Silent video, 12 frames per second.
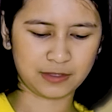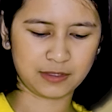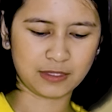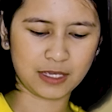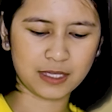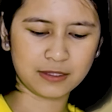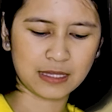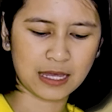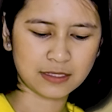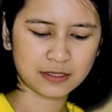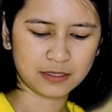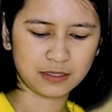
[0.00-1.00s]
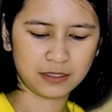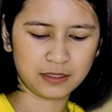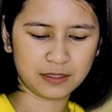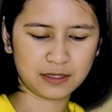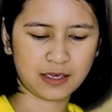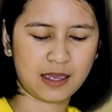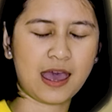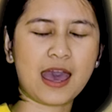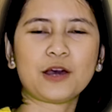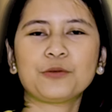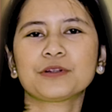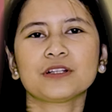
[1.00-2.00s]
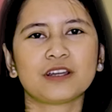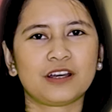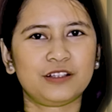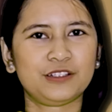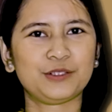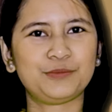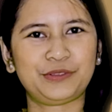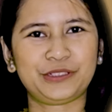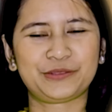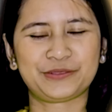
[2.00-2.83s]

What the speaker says: And lastly, our color blue.